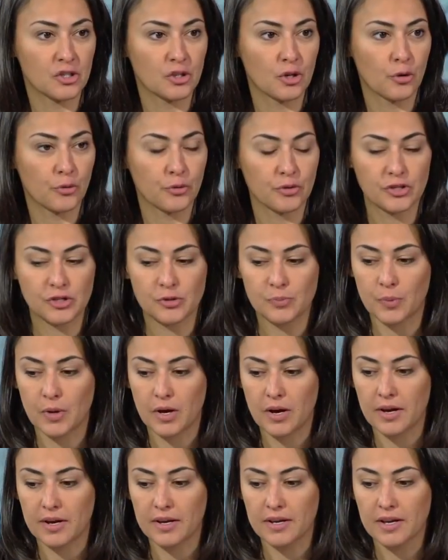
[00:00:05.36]
noticed
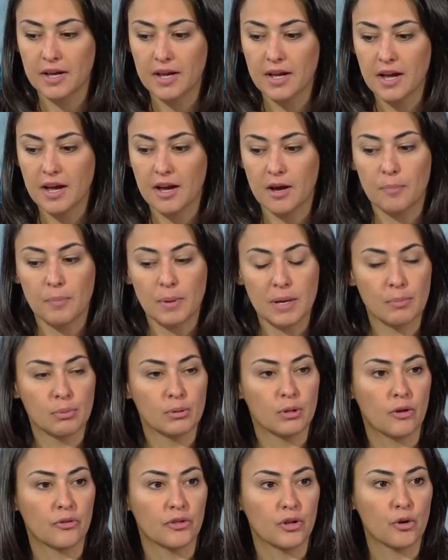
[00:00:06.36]
by uh, people
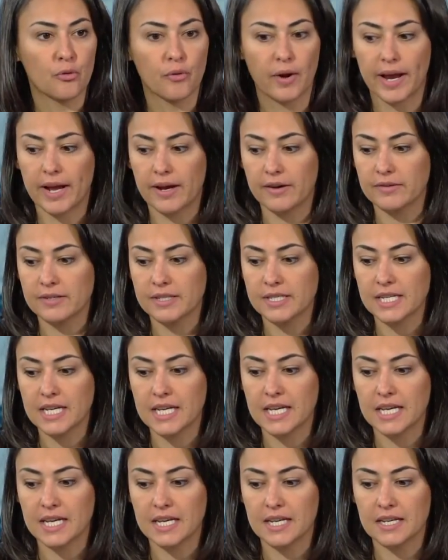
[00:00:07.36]
on the ground
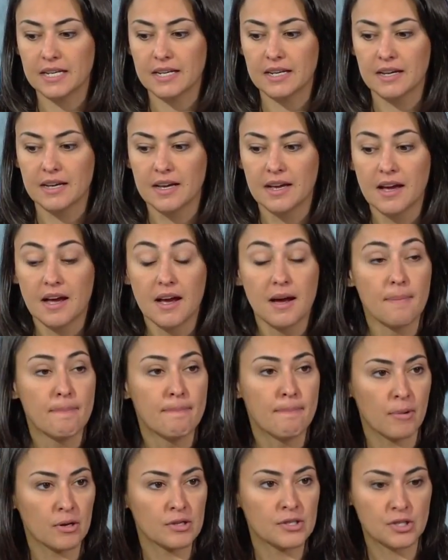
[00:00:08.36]
in
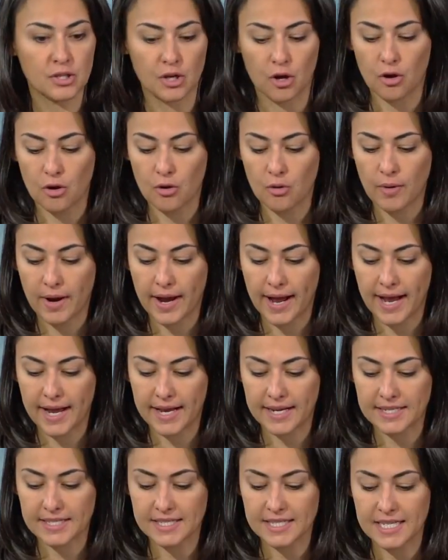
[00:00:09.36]
Moscow
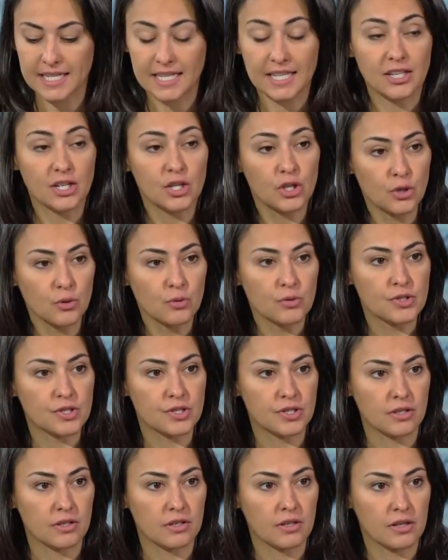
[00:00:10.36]
and in
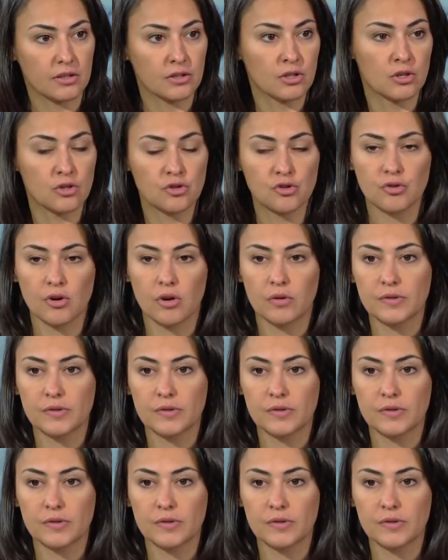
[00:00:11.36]
Houston at control